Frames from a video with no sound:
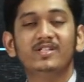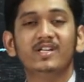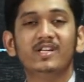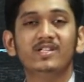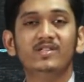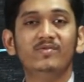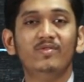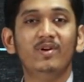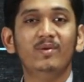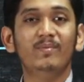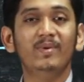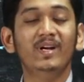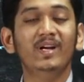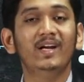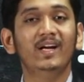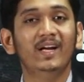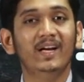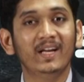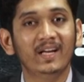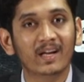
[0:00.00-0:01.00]
judge will be
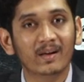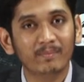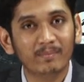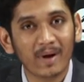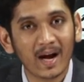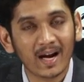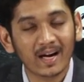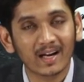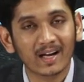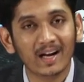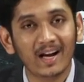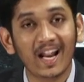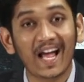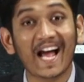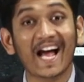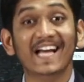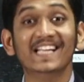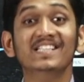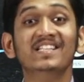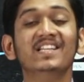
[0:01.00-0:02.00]
leading a panel,
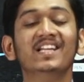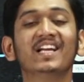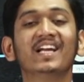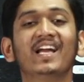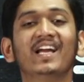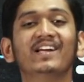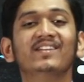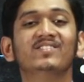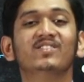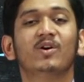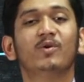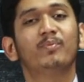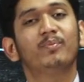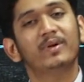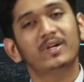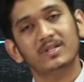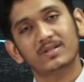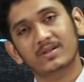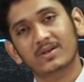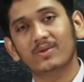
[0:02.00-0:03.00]
as in the case of
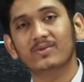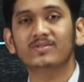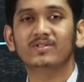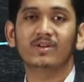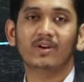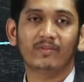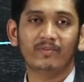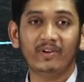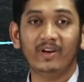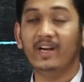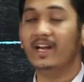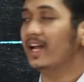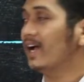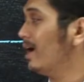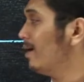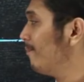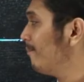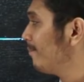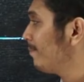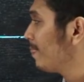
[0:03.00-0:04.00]
Press Council of
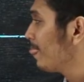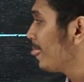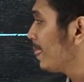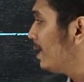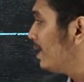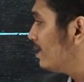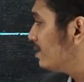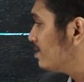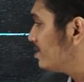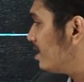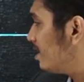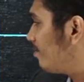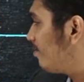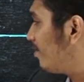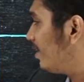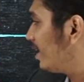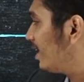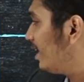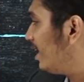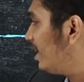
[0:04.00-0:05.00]
India.
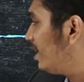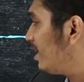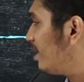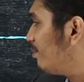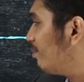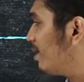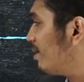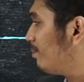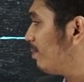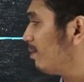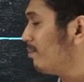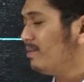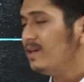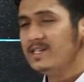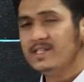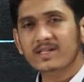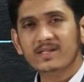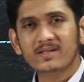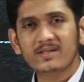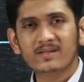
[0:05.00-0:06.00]
Self-regulatory by
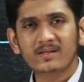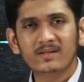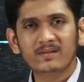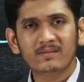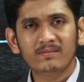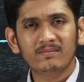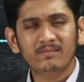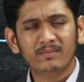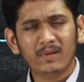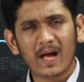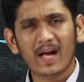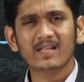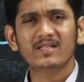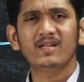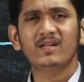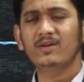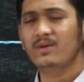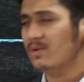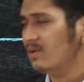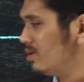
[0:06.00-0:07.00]
publishers. As
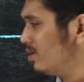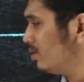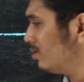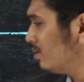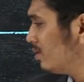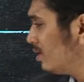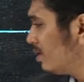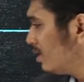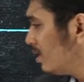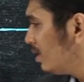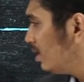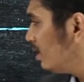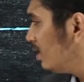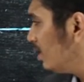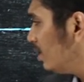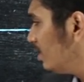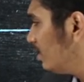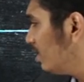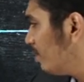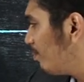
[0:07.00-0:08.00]
I told you,
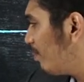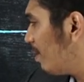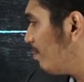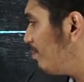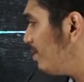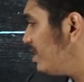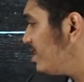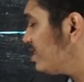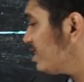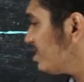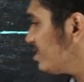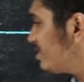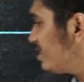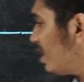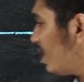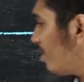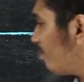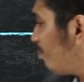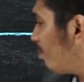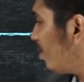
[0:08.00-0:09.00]
the publishers
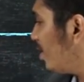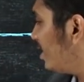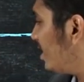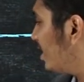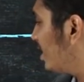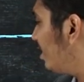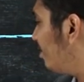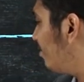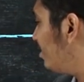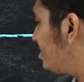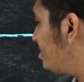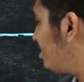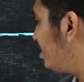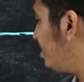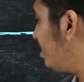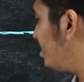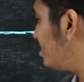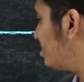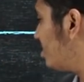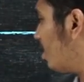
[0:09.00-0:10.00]
shall appoint a grievance
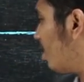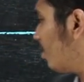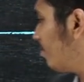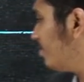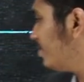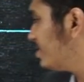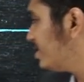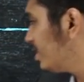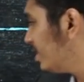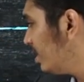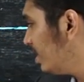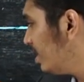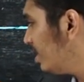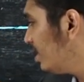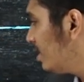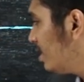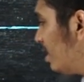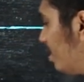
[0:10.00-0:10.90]
redressal officer